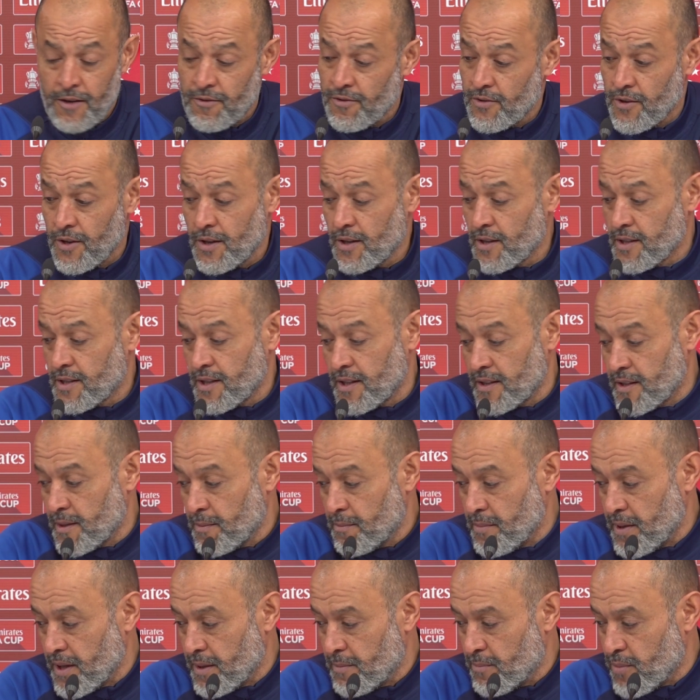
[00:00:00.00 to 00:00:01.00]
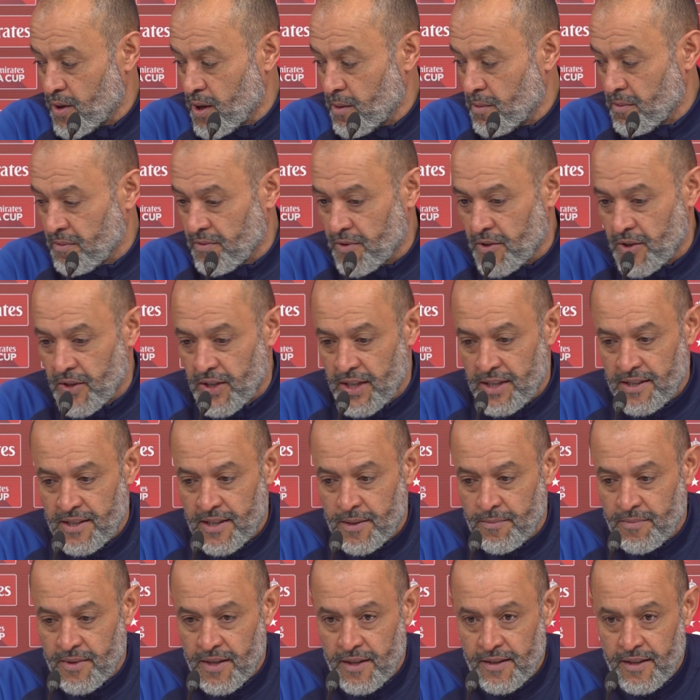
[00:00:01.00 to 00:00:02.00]
Of course, it's a big problem for us,
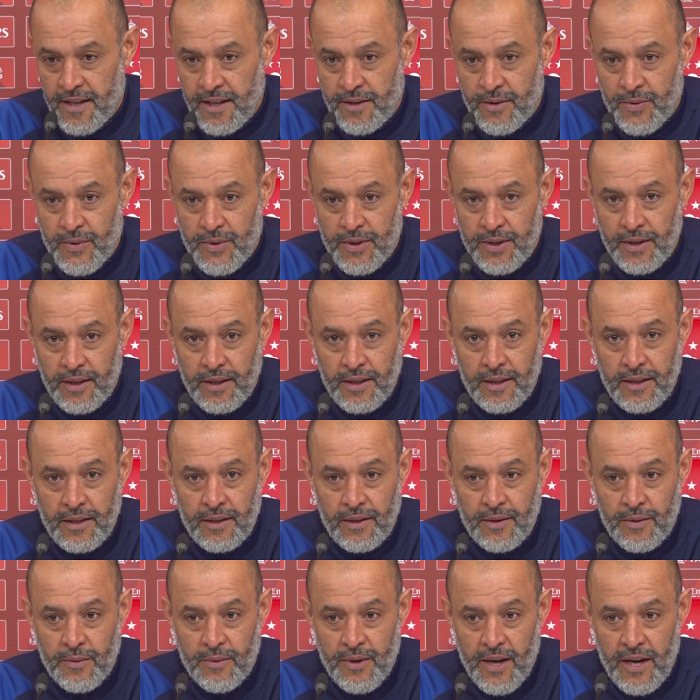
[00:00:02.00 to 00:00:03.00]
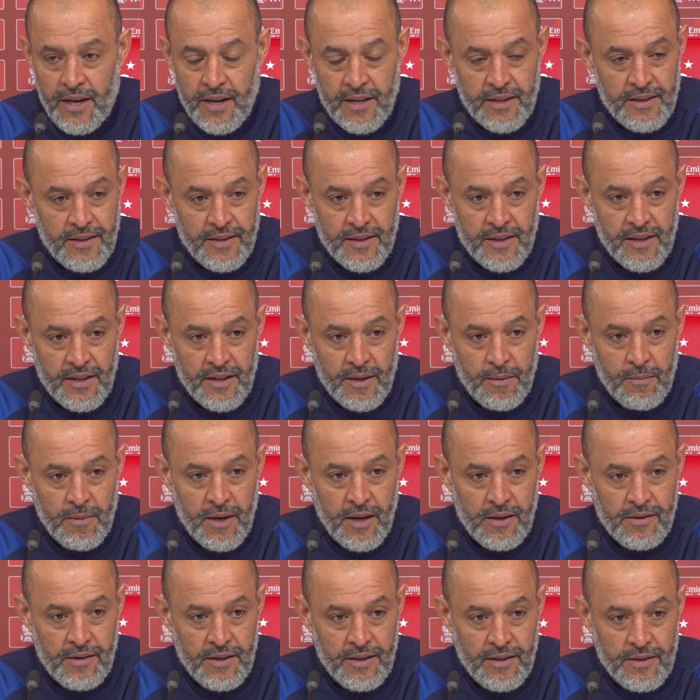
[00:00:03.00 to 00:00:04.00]
something that we are concerned
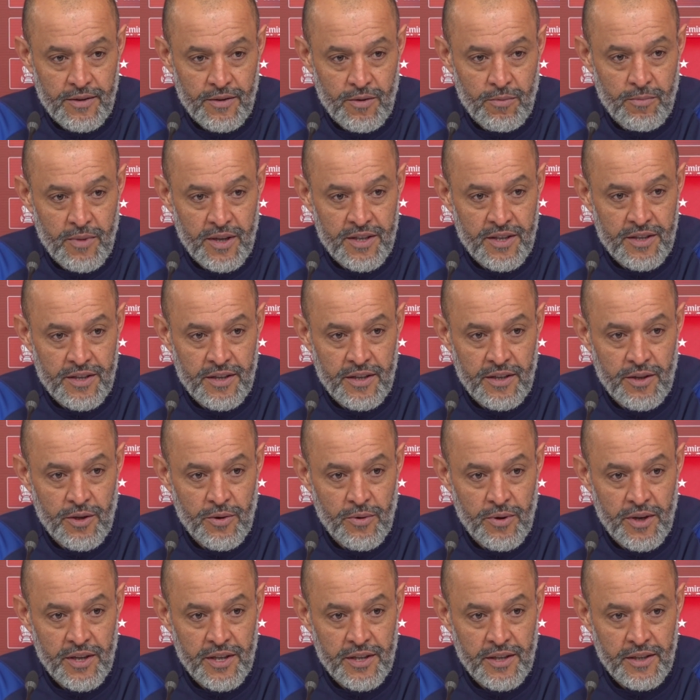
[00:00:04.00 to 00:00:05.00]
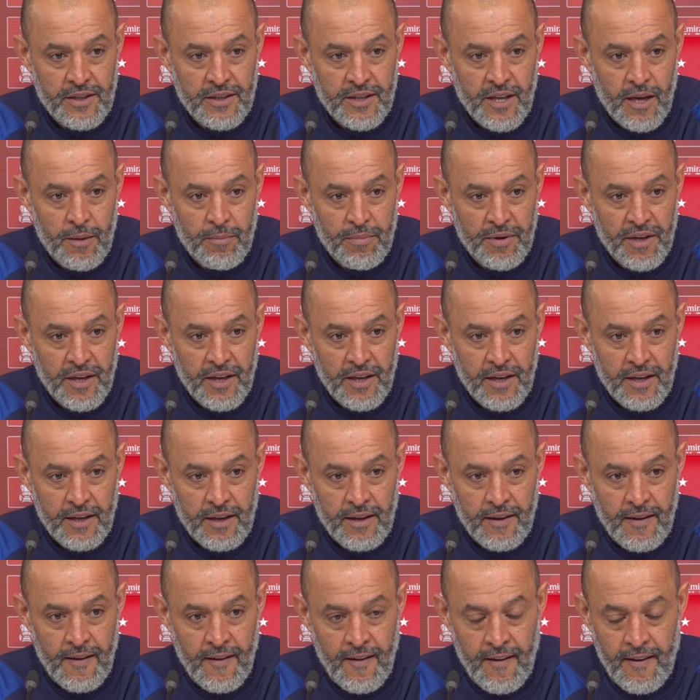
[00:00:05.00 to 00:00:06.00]
about. Is too much situations happening
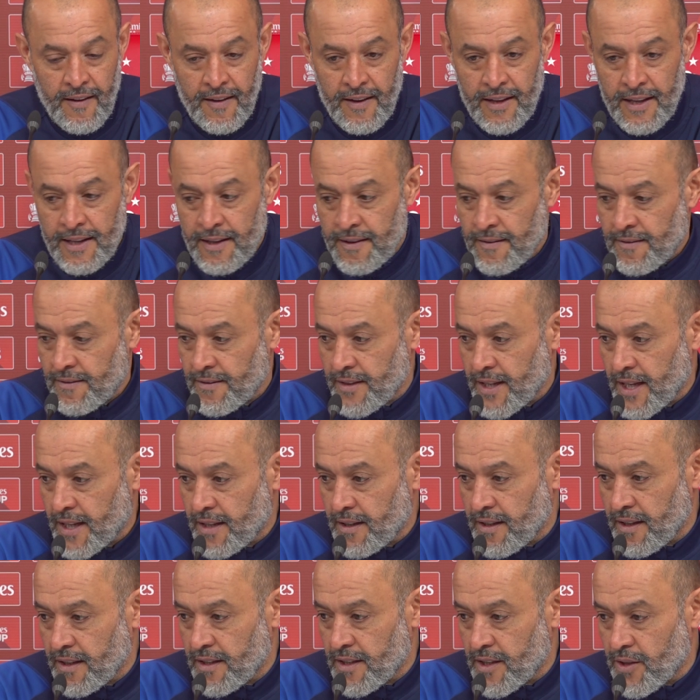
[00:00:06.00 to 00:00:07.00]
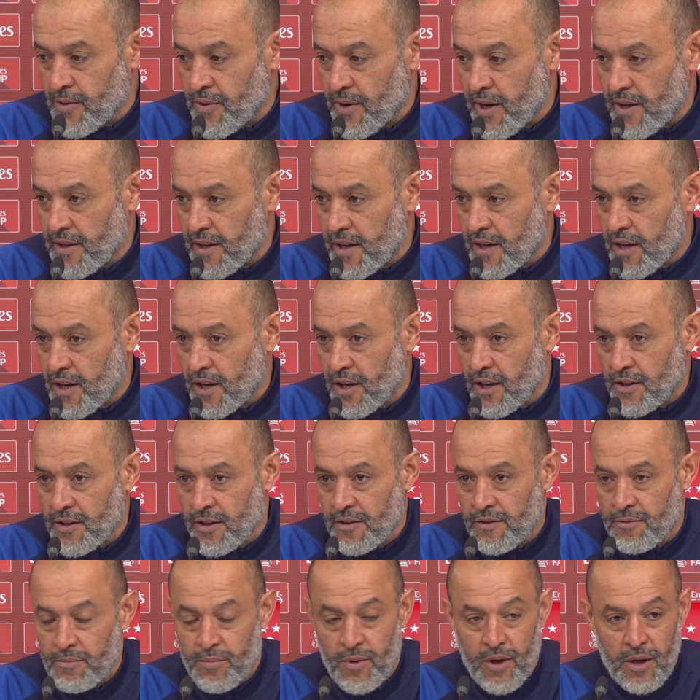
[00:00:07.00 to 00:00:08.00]
that is creating a
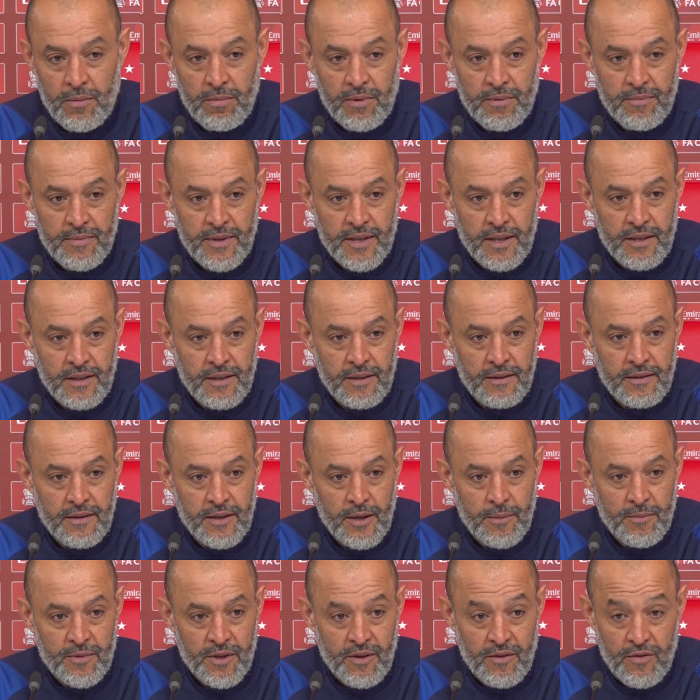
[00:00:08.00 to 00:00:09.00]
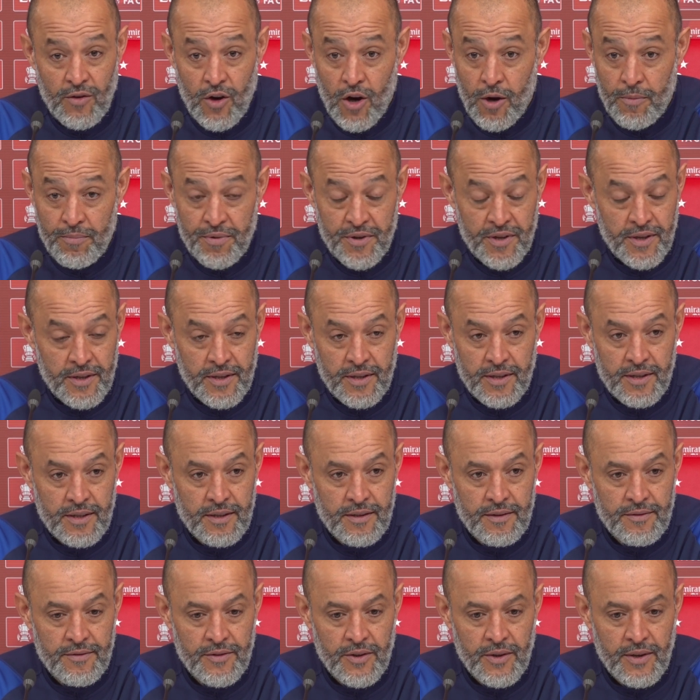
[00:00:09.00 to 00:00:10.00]
lot of problems in terms of options
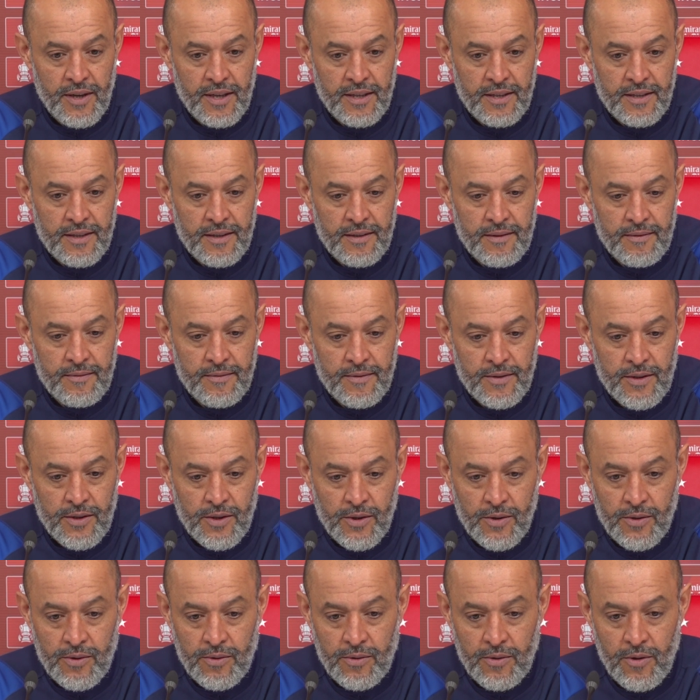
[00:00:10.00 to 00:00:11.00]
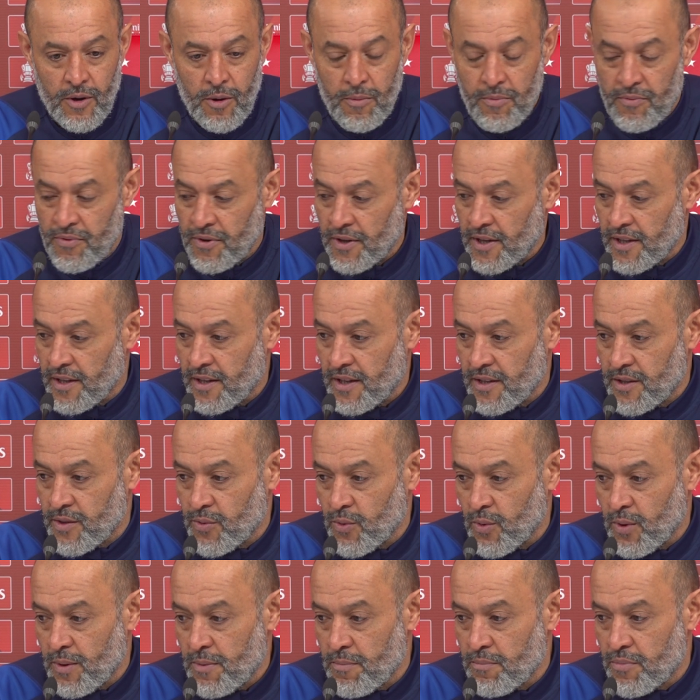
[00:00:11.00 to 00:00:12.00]
for us. So hopefully this
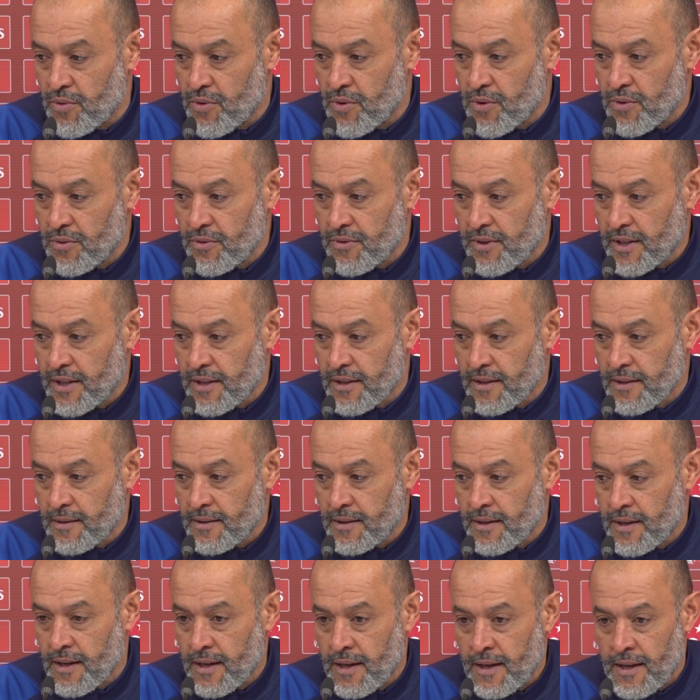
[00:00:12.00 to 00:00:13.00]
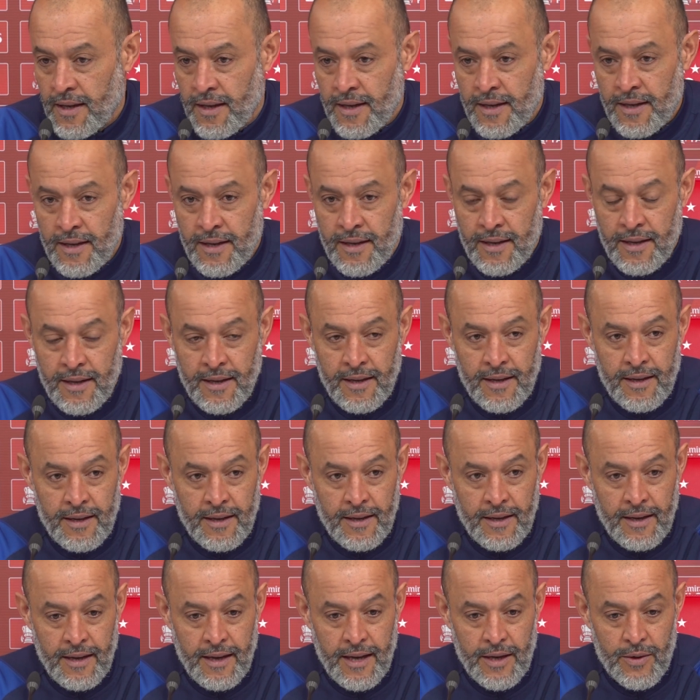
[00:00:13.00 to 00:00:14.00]
will improve and
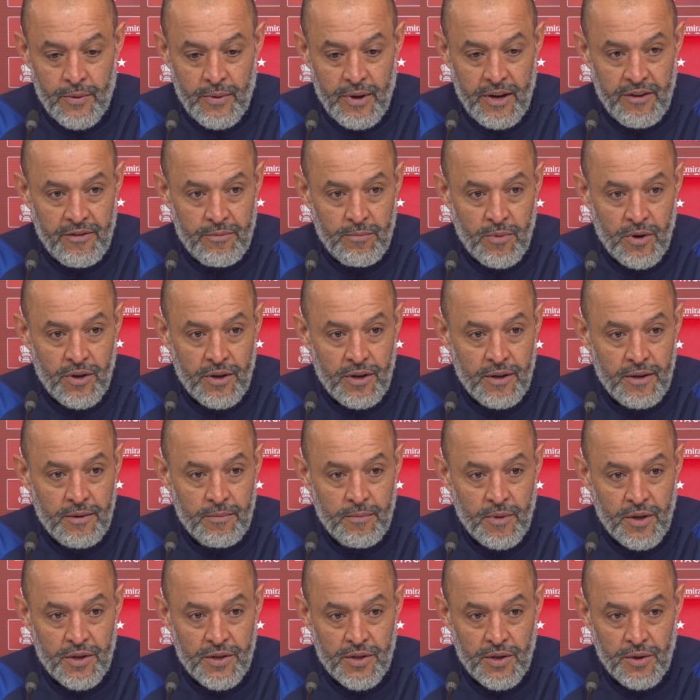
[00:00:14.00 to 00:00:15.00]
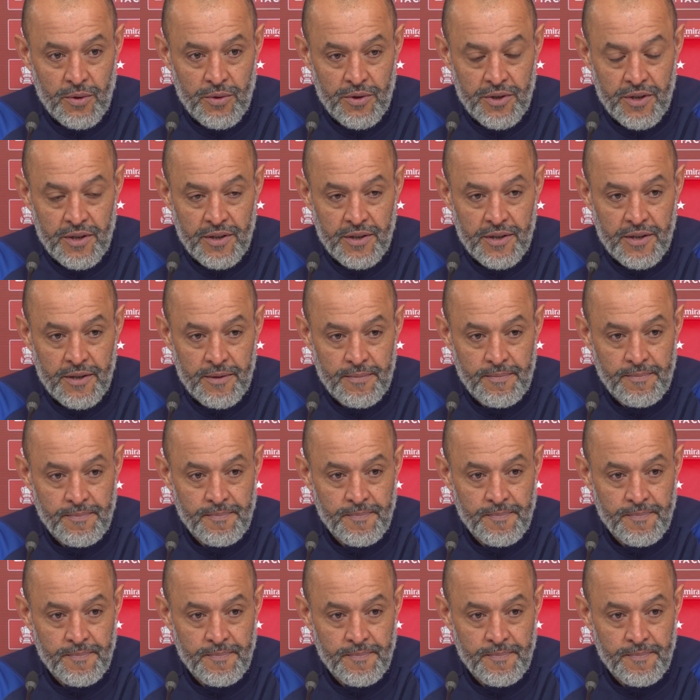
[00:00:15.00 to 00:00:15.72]
we have more solutions.